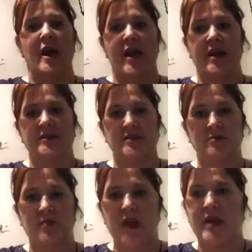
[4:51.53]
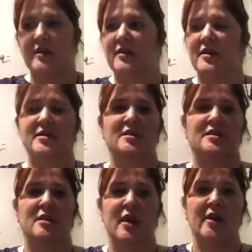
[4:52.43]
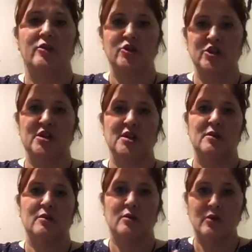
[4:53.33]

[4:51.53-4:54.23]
and may this energy